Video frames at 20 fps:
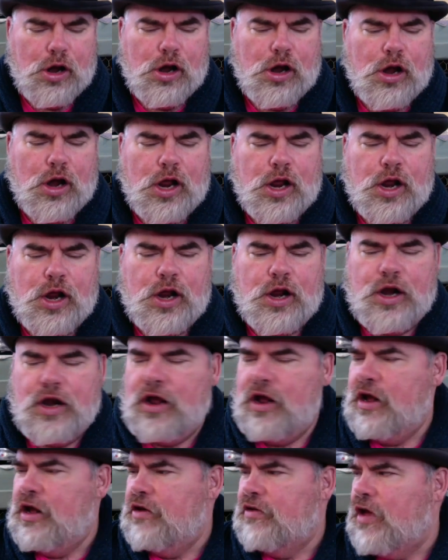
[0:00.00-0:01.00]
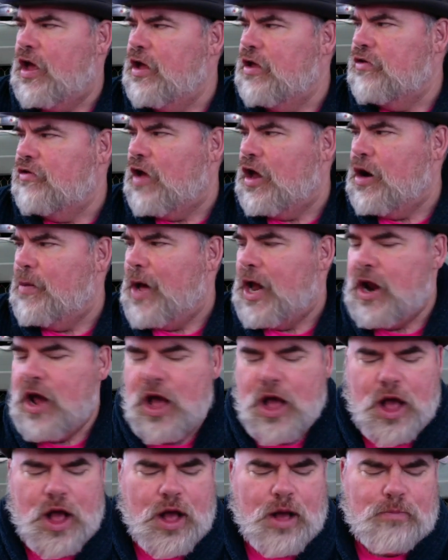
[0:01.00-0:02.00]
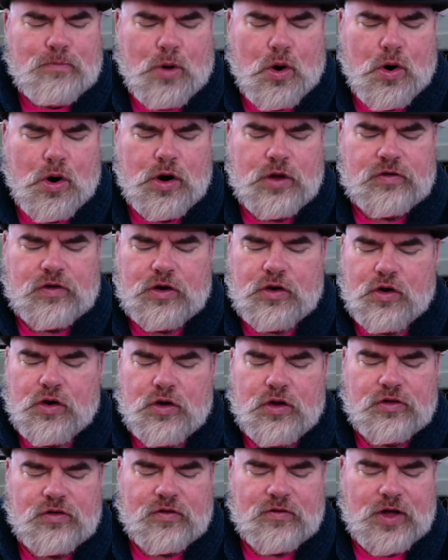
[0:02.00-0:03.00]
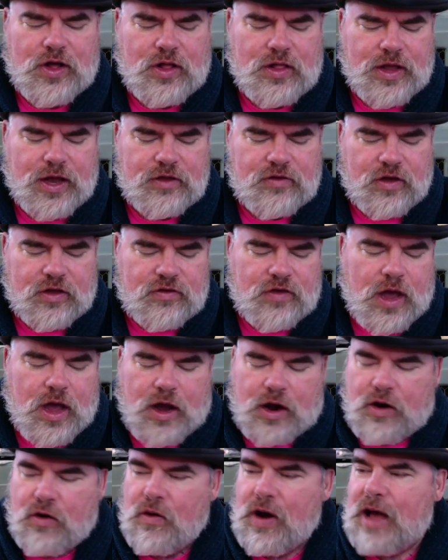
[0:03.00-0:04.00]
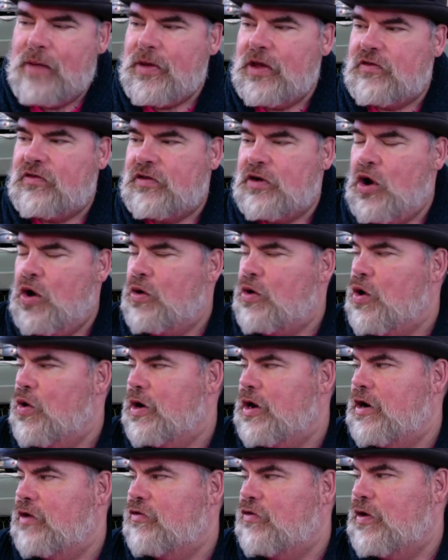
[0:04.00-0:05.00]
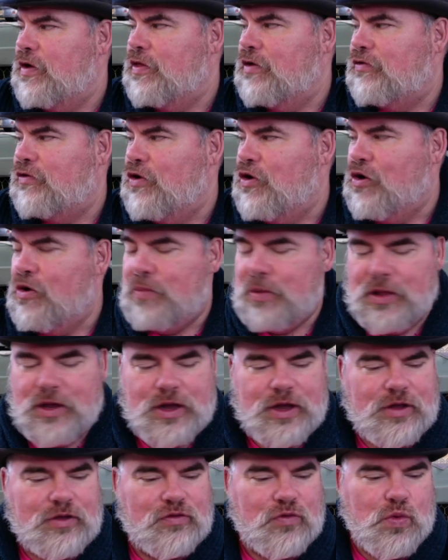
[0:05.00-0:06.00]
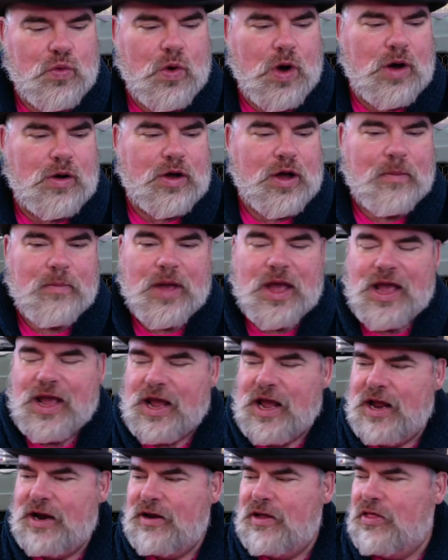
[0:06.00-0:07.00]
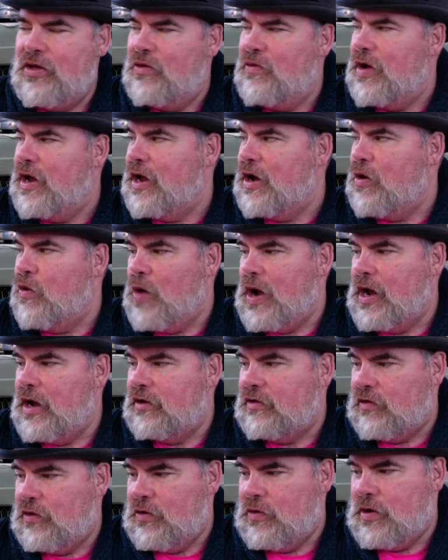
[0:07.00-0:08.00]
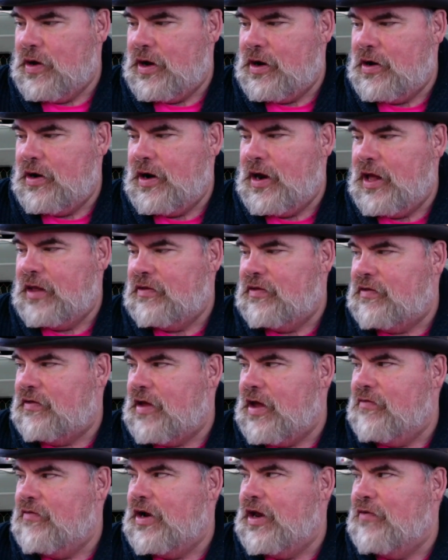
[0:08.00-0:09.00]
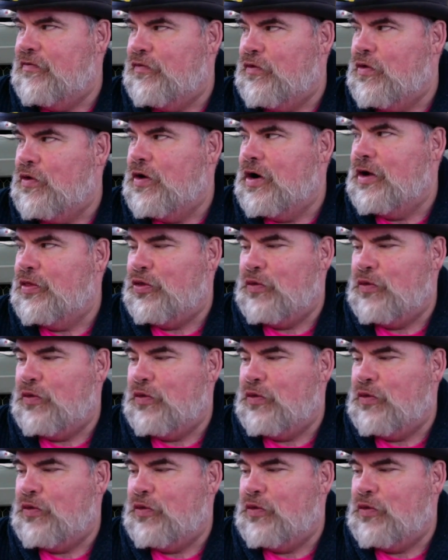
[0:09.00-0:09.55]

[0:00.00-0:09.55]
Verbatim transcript: Ladies and gentlemen, boys and girls of all ages, grab a snow cone and enjoy the show. Please welcome into the ring, weighing 274 and